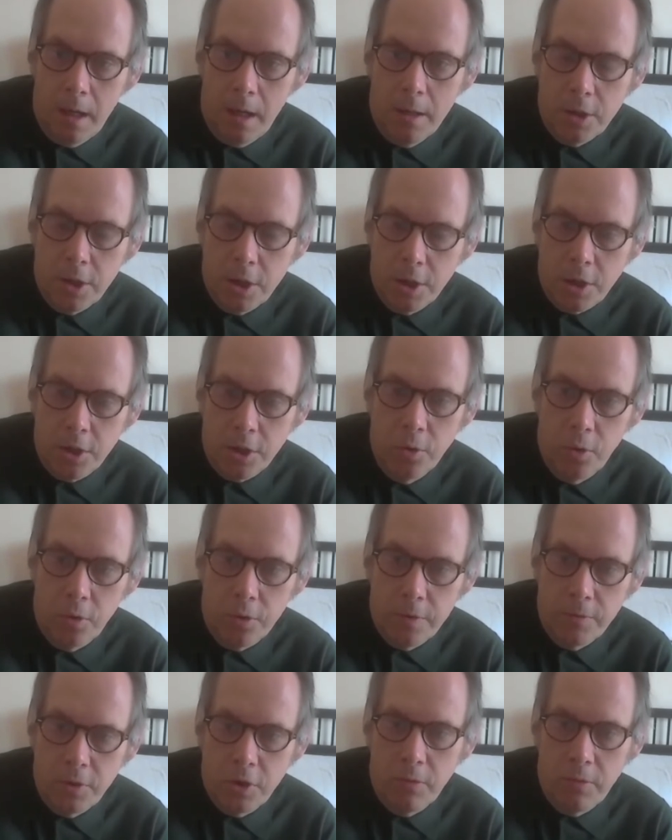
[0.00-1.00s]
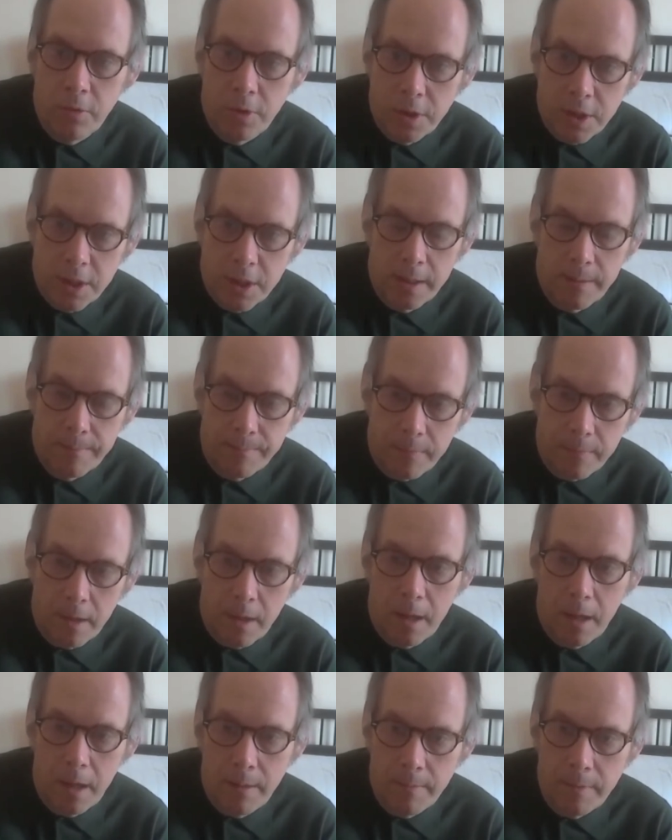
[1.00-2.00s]
Just north of Jerusalem.
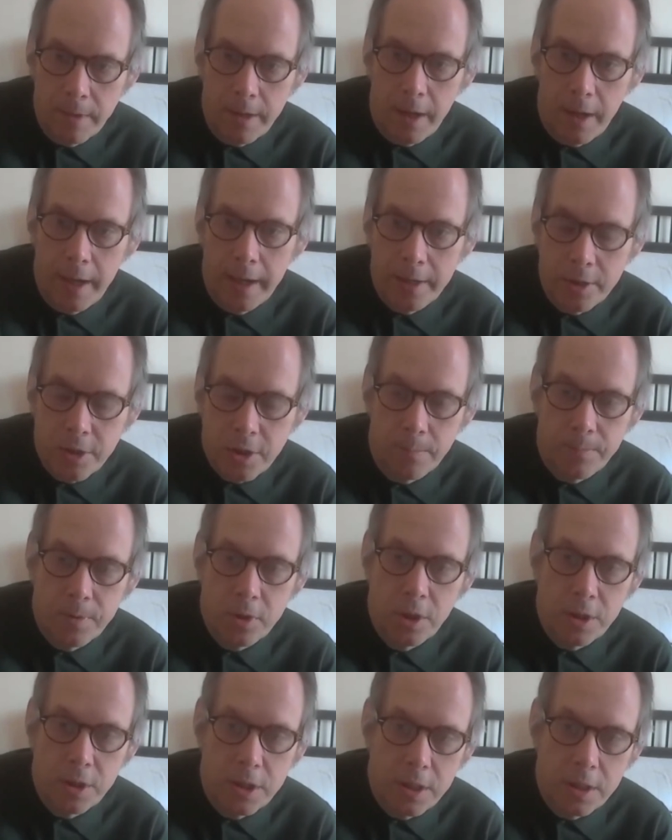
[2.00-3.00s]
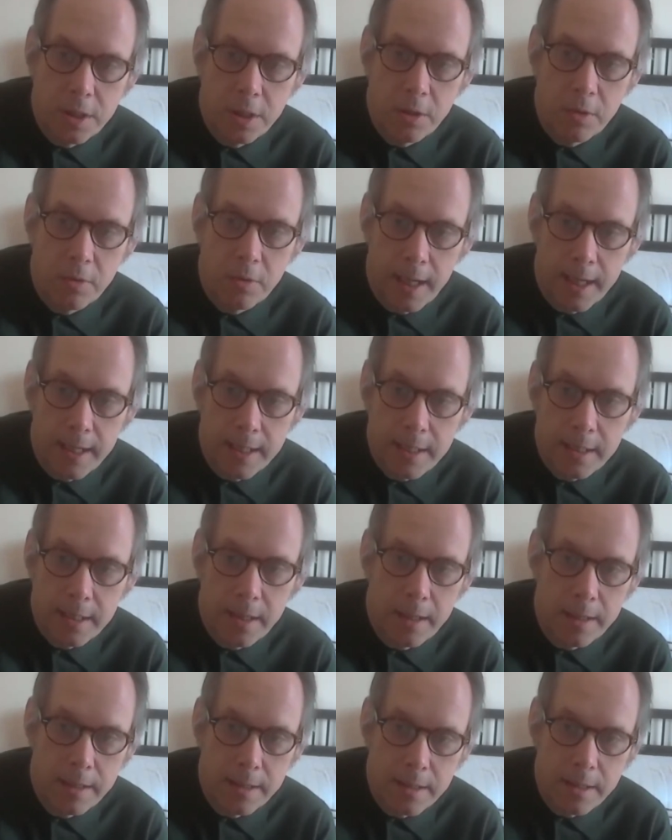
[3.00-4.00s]
I had this opportunity to do that,
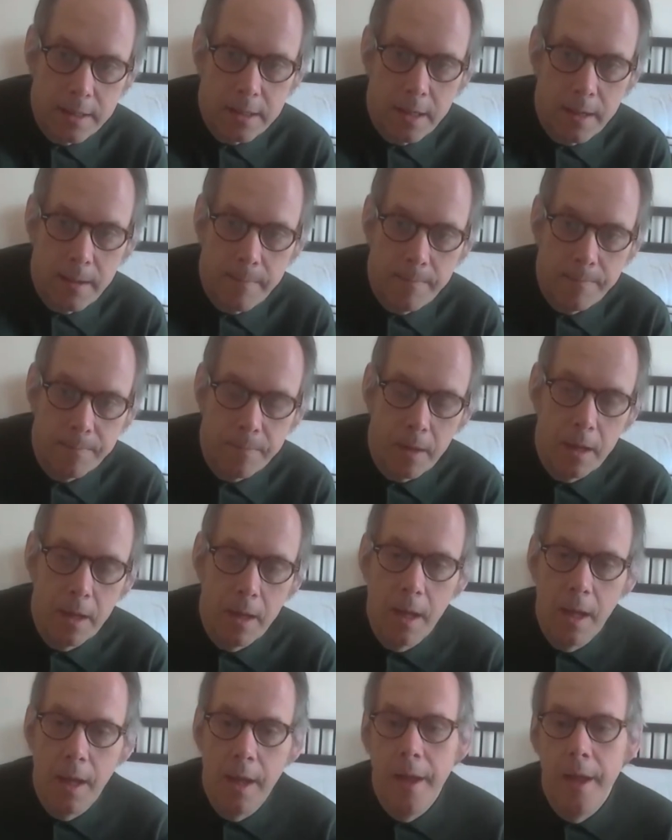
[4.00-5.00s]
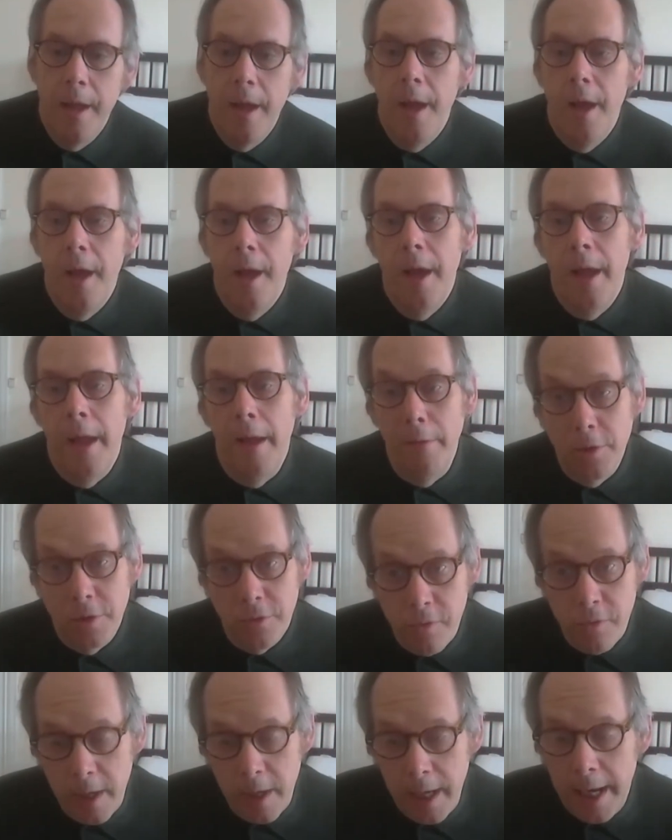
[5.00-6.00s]
and it was a
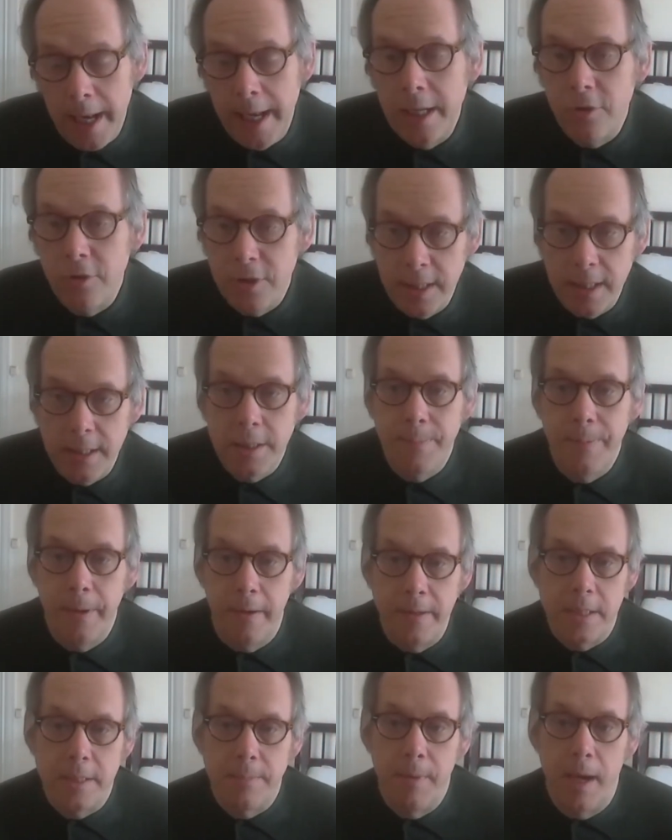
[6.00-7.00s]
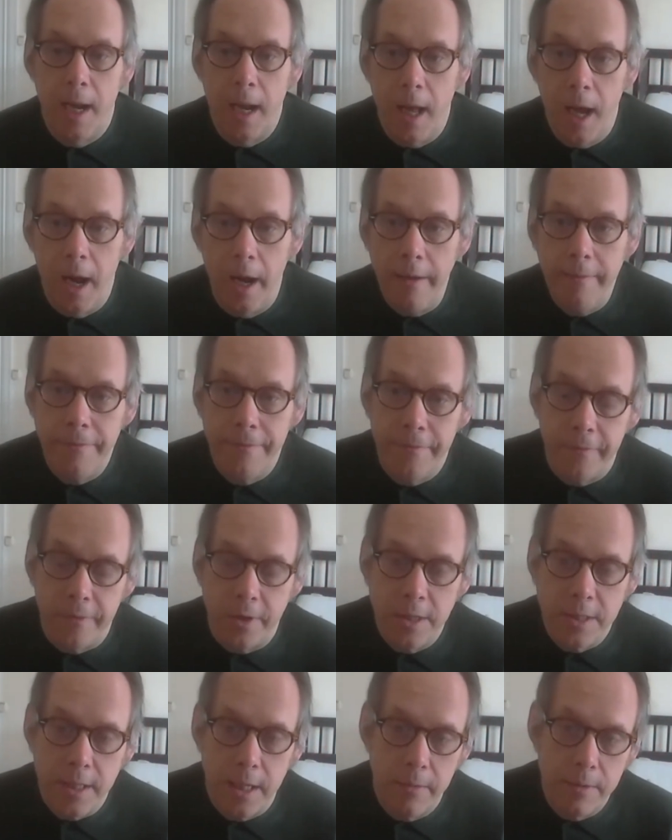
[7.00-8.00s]
really interesting experience in my life
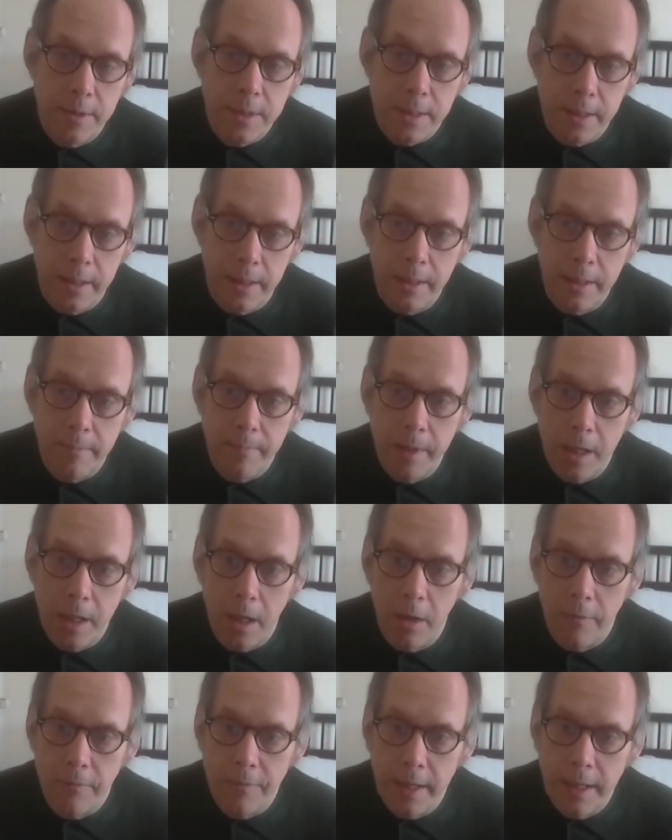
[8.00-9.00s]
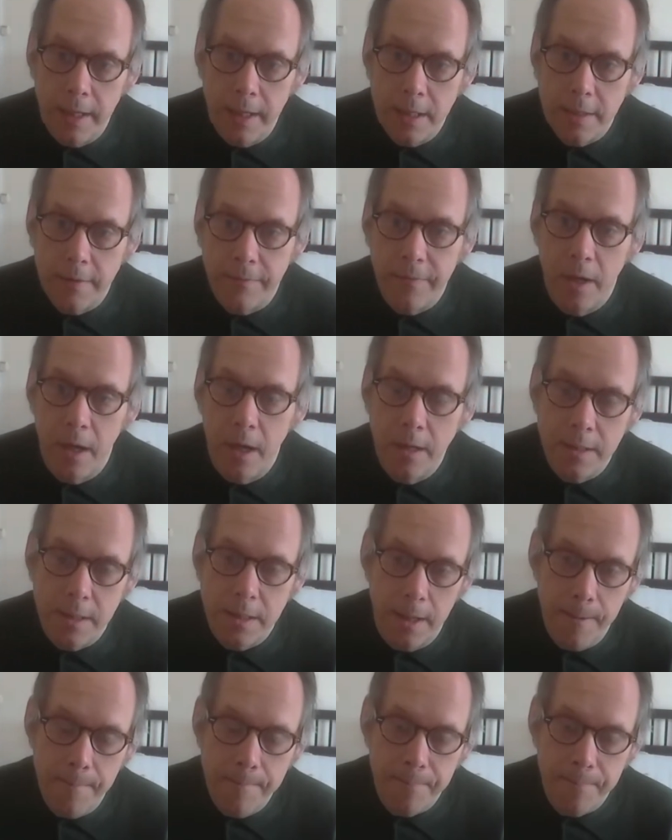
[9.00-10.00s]
because I was in the middle of the Intifada,